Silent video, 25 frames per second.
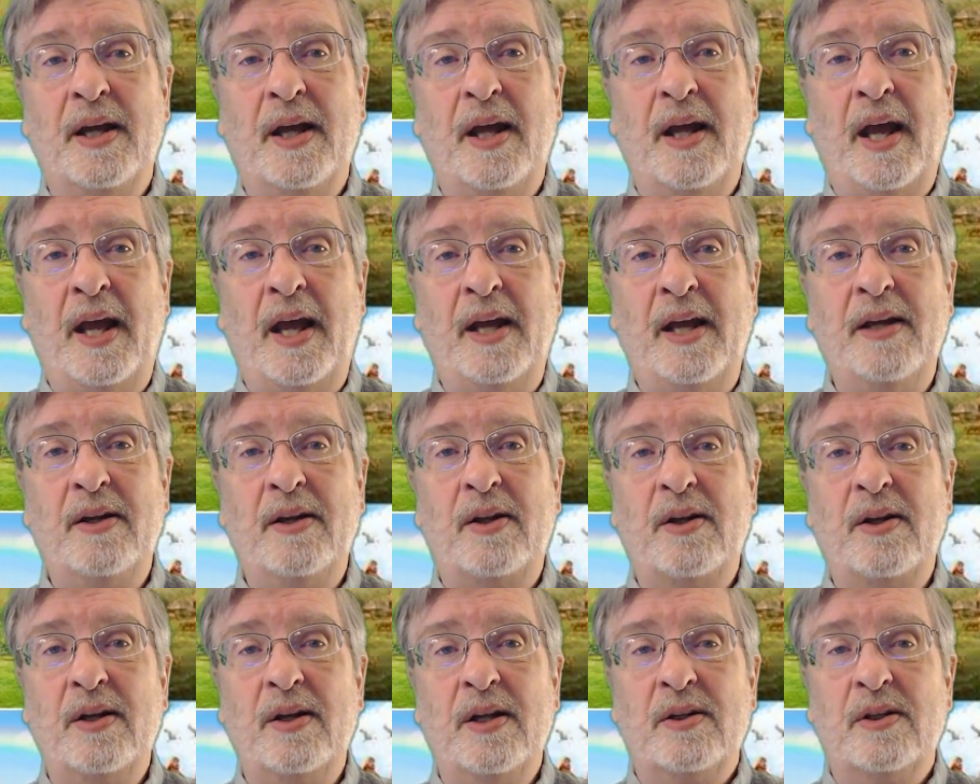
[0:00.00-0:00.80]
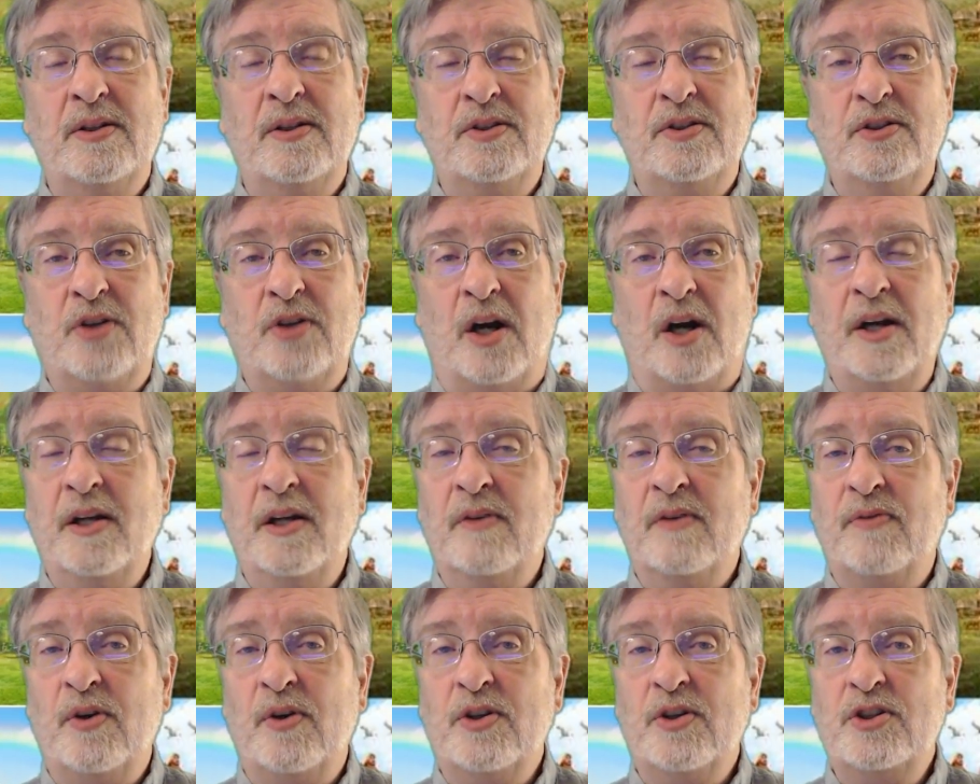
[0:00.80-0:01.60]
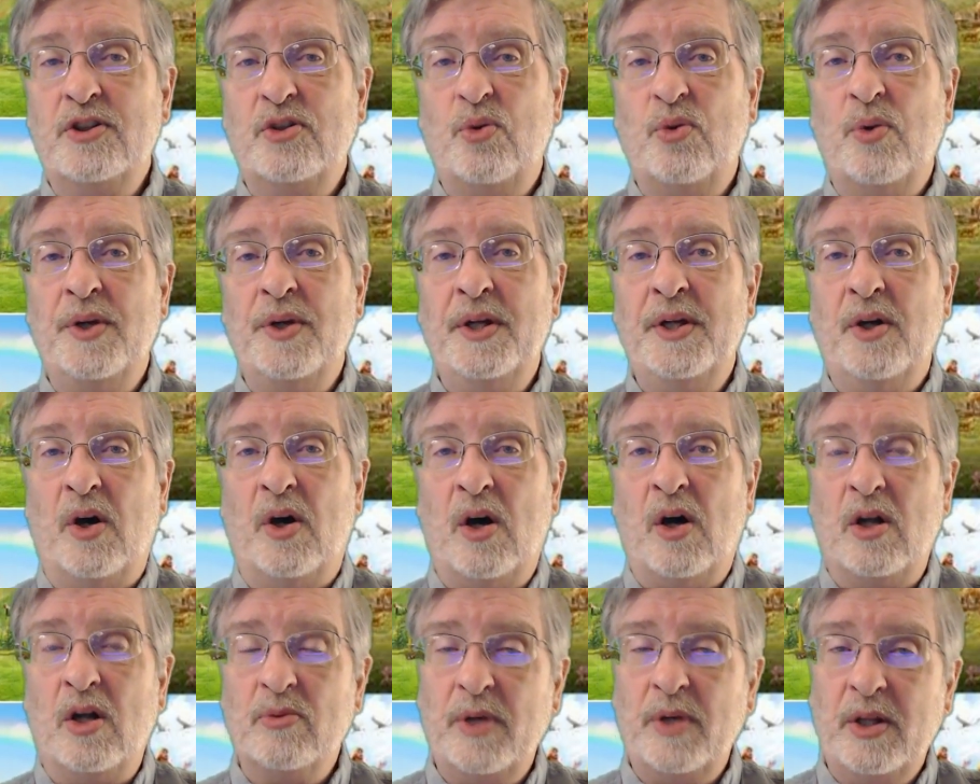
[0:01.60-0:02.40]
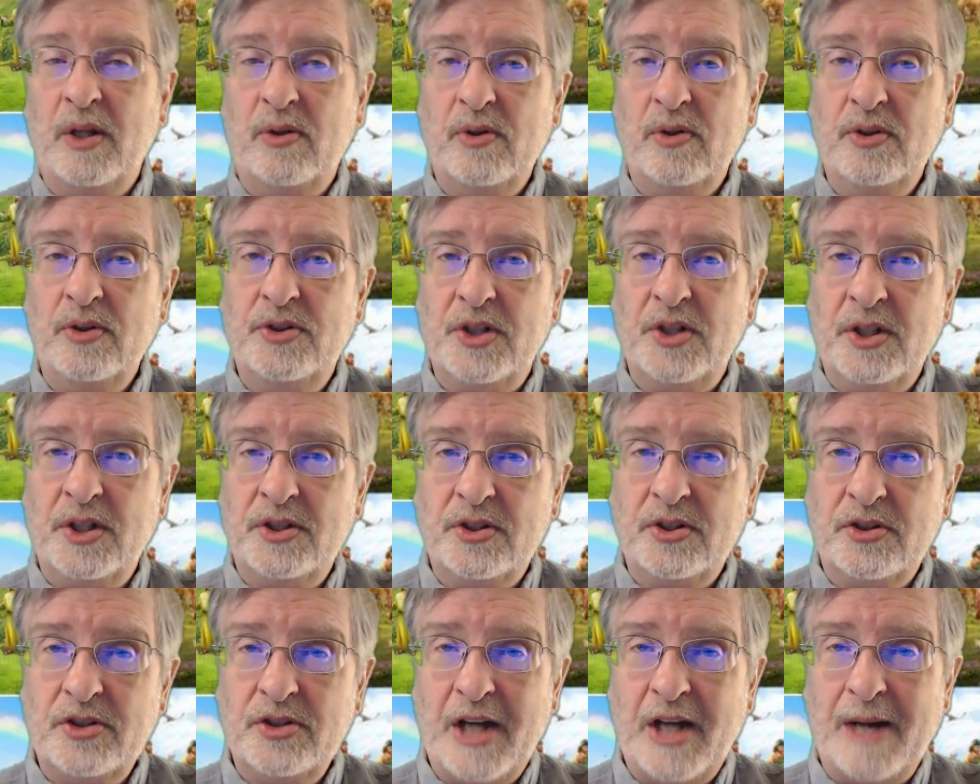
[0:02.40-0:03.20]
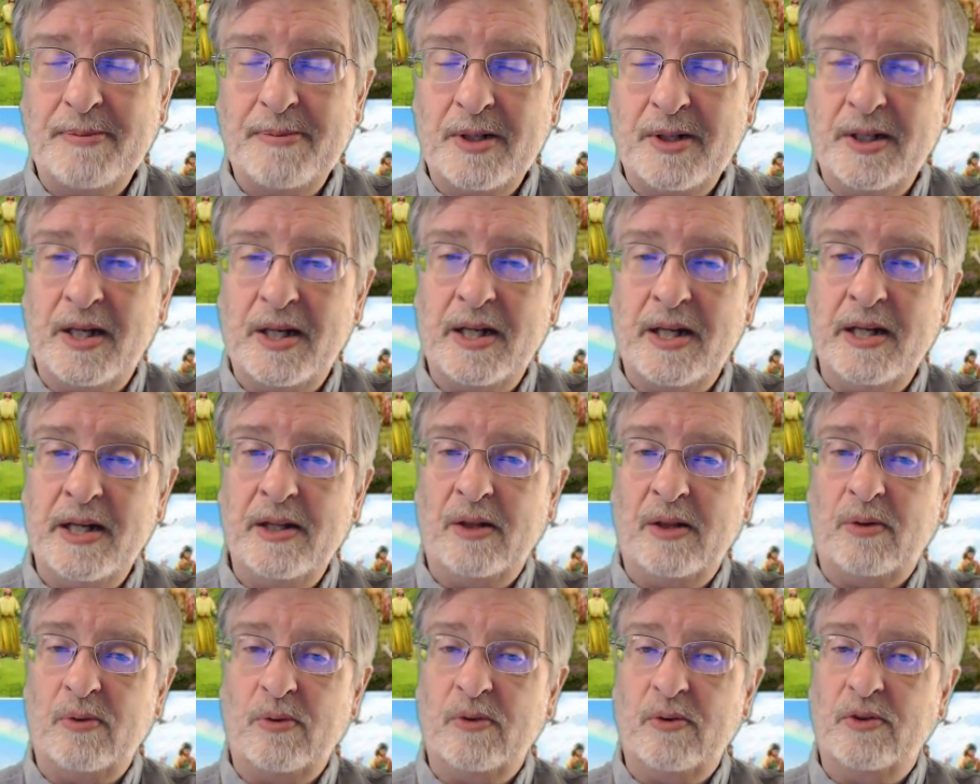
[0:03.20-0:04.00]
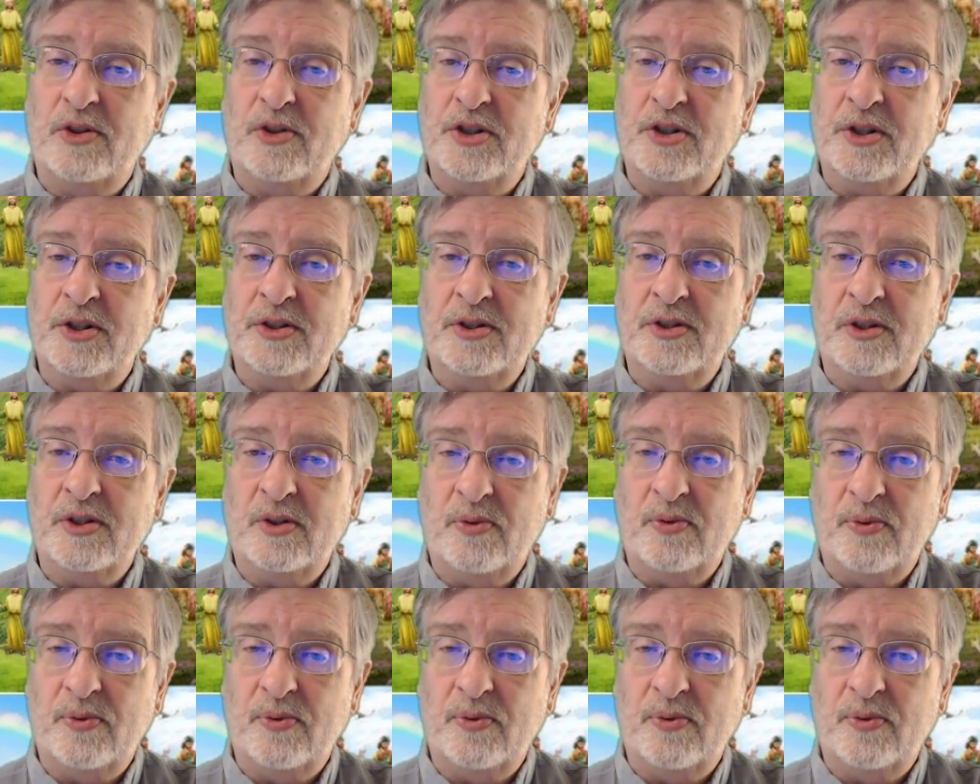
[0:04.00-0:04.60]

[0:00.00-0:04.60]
8, starting in verse 20, all the way through Genesis chapter 9 through Genesis